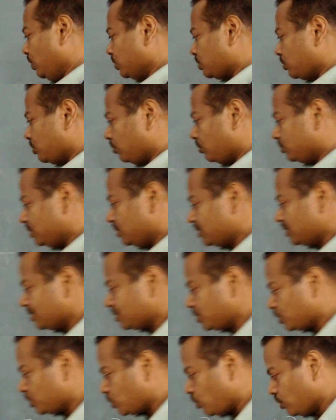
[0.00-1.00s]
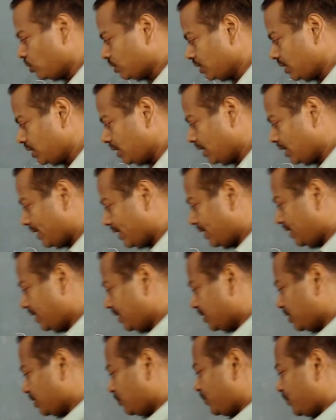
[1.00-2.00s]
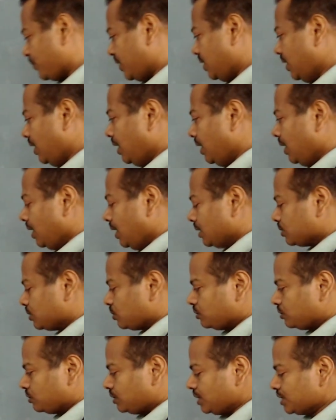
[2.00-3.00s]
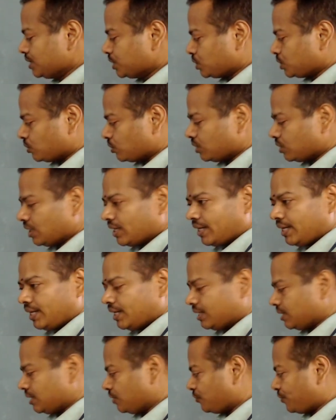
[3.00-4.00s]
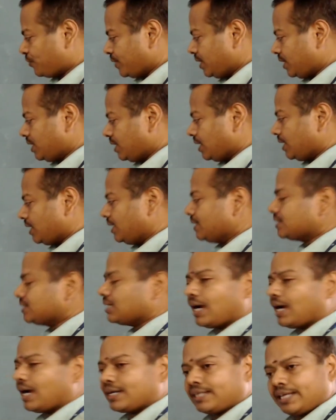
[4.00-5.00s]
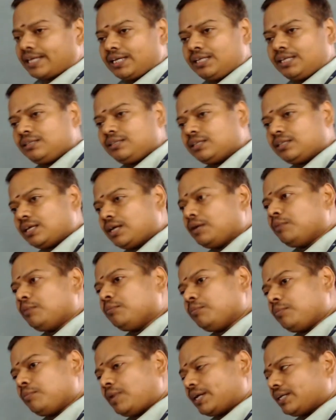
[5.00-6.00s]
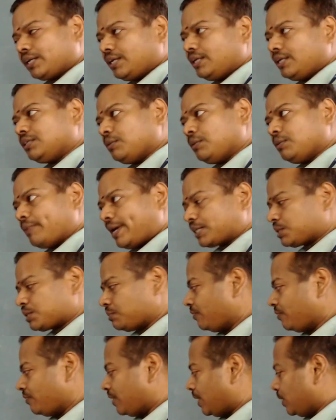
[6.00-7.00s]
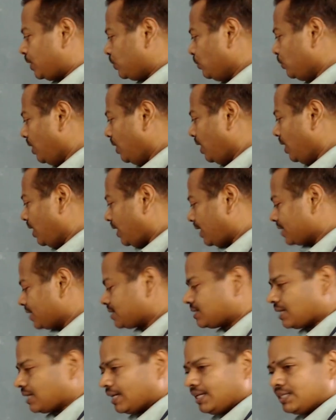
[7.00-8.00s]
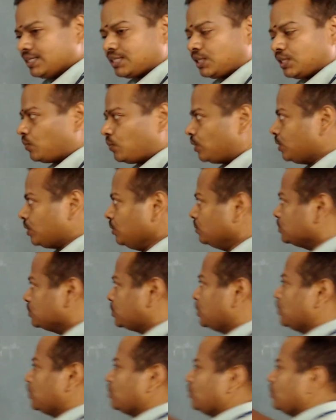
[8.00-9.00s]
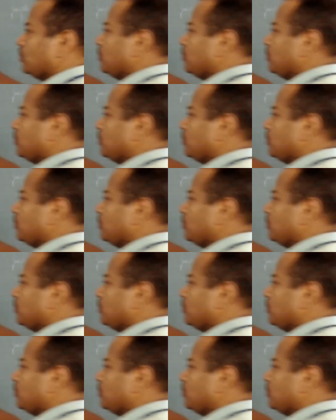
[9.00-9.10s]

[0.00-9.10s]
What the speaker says: So this is the total radiated field. So this total radiated field is attaining the maximum value at psi is equal to 0.